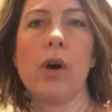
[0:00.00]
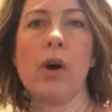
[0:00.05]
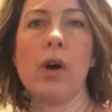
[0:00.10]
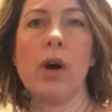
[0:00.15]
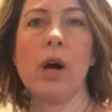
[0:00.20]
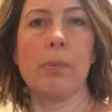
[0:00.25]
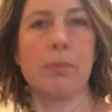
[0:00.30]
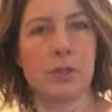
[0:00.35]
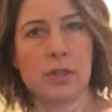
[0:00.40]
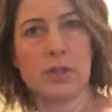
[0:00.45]

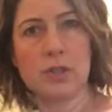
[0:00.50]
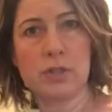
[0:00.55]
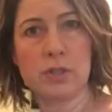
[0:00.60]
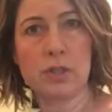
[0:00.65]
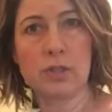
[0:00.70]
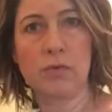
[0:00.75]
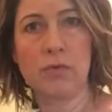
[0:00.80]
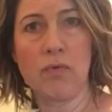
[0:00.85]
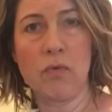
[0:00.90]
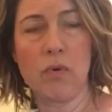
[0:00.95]

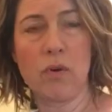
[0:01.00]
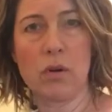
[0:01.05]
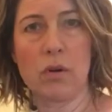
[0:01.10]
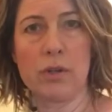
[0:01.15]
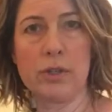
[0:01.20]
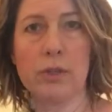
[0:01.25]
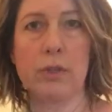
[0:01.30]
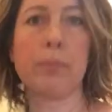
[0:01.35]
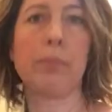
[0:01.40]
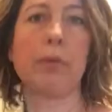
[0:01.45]
options for
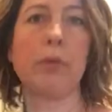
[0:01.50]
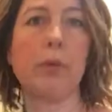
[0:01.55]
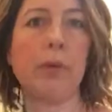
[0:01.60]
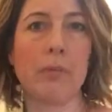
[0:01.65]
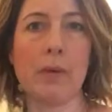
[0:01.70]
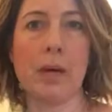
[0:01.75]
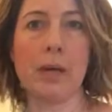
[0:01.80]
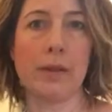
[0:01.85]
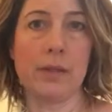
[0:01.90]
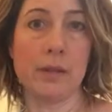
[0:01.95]
your
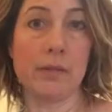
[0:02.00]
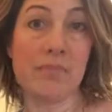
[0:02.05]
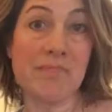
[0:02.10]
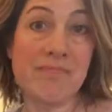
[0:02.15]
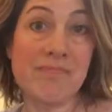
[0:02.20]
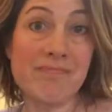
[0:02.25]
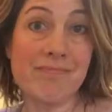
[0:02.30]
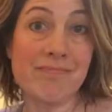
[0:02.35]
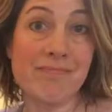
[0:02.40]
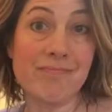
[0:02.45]
brewing method.
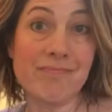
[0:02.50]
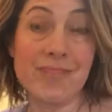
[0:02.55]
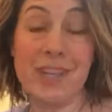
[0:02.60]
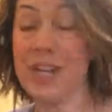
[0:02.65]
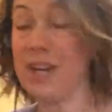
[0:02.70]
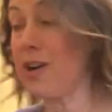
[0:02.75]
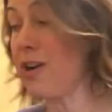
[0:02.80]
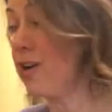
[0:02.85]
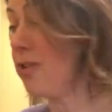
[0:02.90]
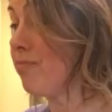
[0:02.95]

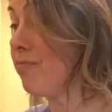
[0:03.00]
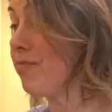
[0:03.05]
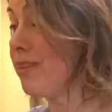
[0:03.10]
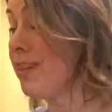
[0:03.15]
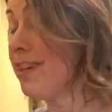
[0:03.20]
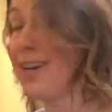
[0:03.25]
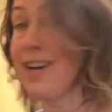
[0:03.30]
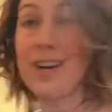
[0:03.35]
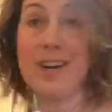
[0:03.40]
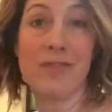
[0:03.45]

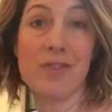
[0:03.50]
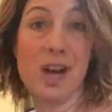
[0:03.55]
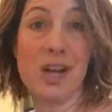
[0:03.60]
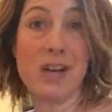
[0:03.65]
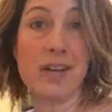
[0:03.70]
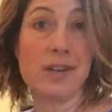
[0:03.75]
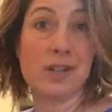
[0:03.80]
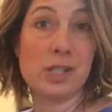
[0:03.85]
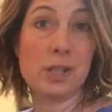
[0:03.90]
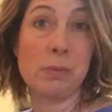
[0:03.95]
I've
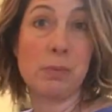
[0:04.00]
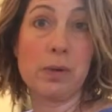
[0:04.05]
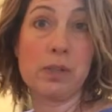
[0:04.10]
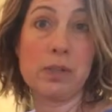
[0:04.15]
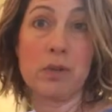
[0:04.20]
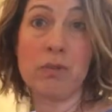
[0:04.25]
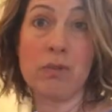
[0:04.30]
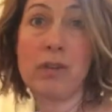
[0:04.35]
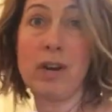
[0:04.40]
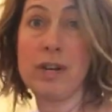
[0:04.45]
got an
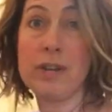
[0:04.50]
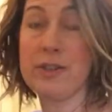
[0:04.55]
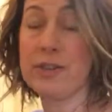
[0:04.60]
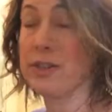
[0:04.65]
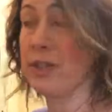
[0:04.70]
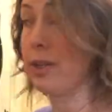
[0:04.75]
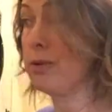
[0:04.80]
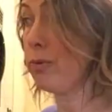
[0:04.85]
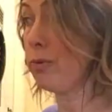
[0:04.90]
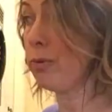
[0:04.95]
espresso grinder,
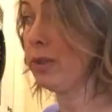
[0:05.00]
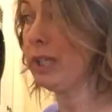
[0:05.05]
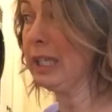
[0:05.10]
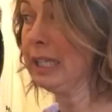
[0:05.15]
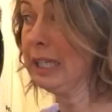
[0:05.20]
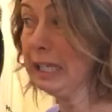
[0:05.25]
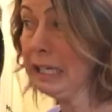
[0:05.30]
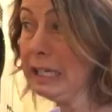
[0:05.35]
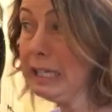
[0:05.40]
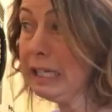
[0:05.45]
so I don't really
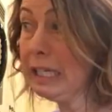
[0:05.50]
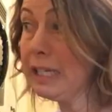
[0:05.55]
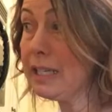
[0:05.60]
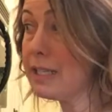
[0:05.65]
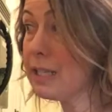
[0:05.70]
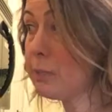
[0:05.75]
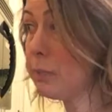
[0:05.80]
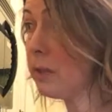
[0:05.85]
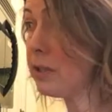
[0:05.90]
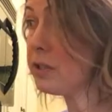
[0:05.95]
need
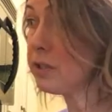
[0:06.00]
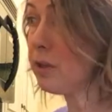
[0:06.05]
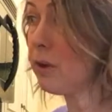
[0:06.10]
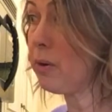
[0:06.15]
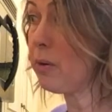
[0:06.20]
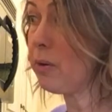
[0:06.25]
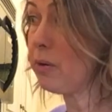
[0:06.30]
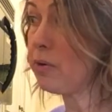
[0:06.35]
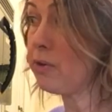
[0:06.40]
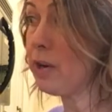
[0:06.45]

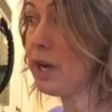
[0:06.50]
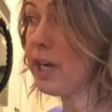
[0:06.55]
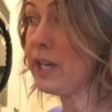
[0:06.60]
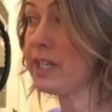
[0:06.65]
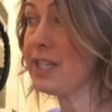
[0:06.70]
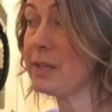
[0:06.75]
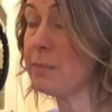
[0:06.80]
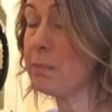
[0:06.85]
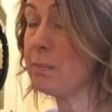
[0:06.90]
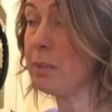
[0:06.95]
espresso
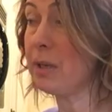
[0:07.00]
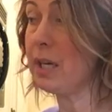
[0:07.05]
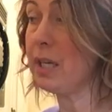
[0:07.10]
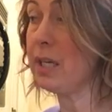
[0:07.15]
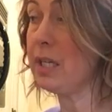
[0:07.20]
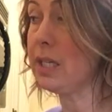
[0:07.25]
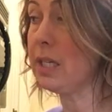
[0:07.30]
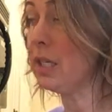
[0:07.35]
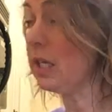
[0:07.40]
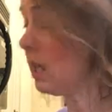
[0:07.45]
grind, but